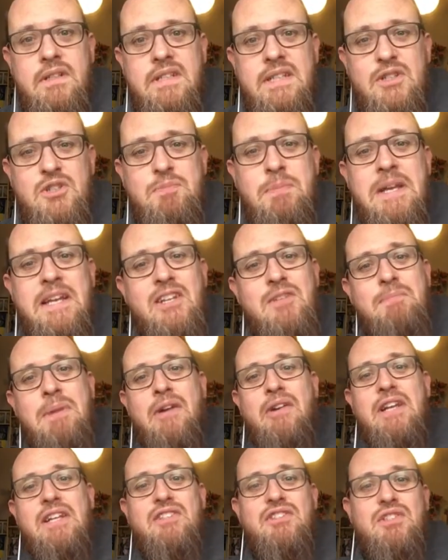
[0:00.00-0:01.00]
Now, speaking of
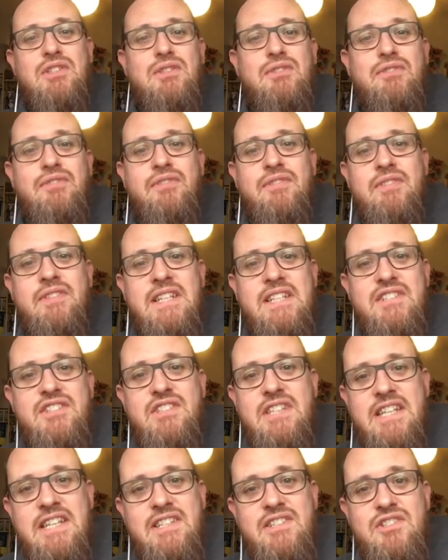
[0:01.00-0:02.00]
burying stuff,
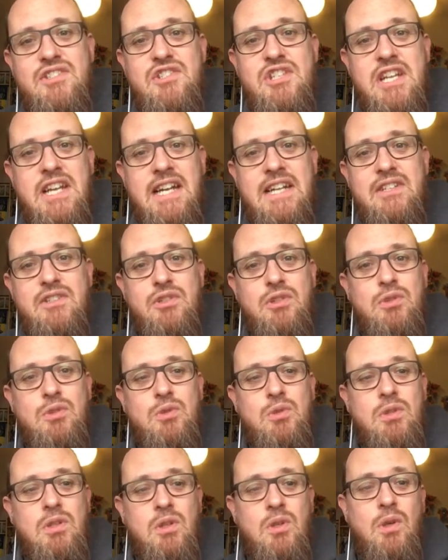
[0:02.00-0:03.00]
this is G.I.
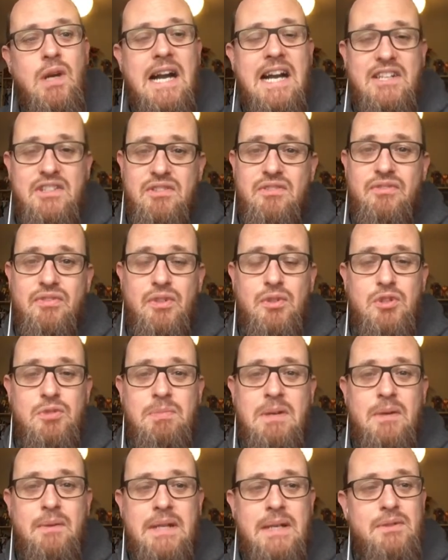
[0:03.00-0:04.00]
Joe, or Action Force
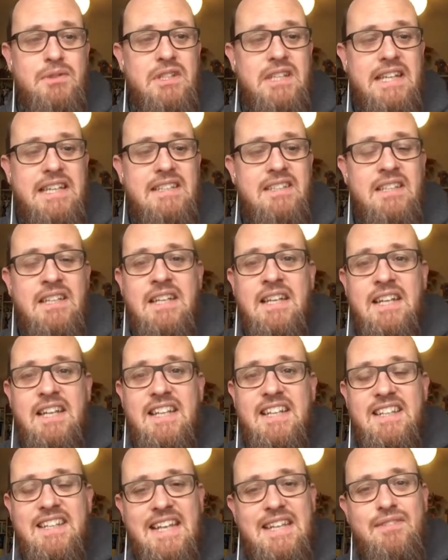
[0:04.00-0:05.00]
back when I was a kid,
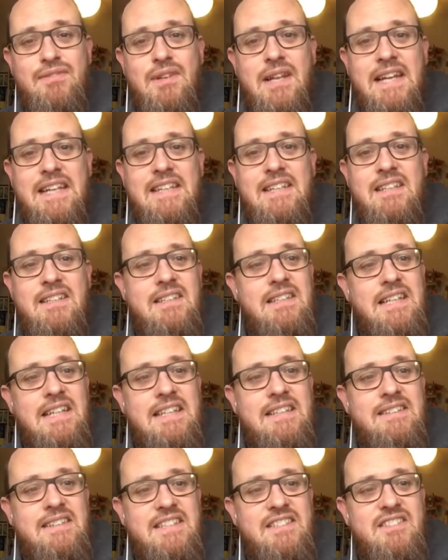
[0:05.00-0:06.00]
Lifeline.
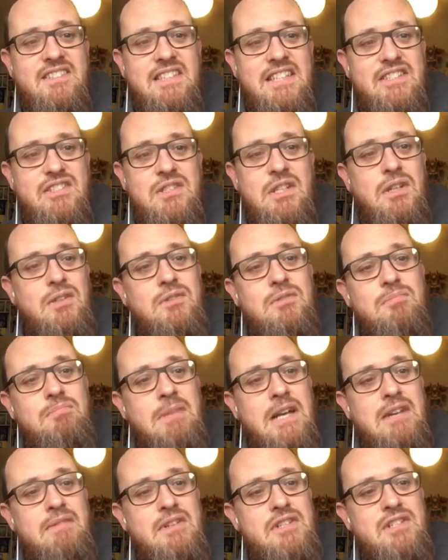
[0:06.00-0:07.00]
And this is not
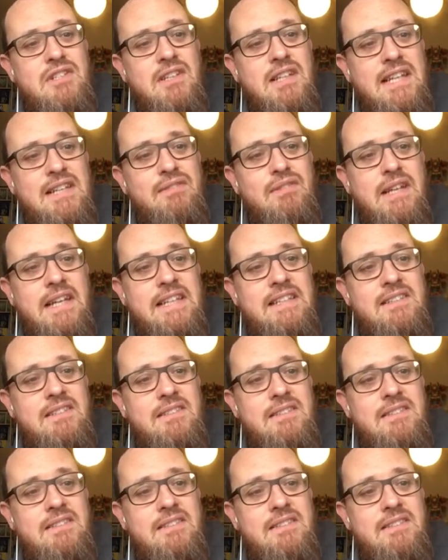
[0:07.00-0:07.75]
my original Lifeline,